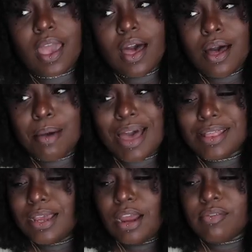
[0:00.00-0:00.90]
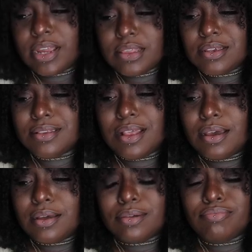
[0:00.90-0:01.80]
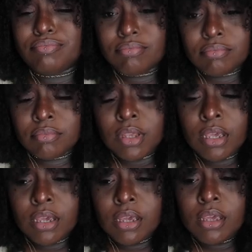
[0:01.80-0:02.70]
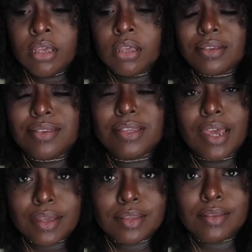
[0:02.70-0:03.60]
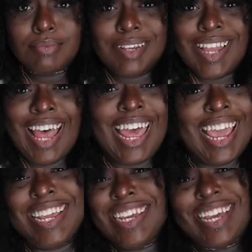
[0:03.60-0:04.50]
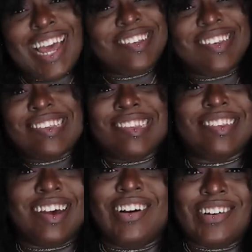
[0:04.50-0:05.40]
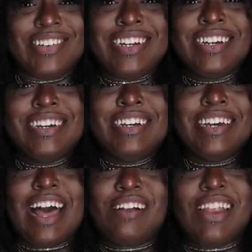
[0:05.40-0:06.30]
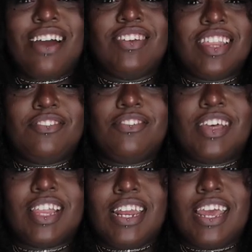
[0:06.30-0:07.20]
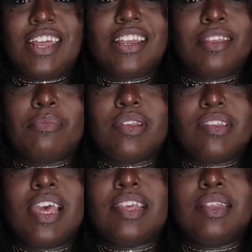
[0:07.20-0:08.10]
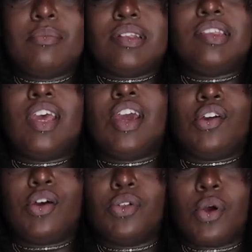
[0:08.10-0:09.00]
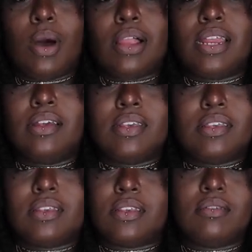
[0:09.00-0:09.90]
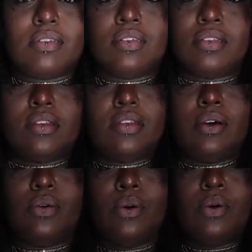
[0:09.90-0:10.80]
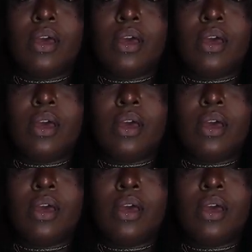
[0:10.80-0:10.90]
I think I rate this like a 6. Like, I just don't. I'm not really feeling it. It's the material. The quality of this is just no.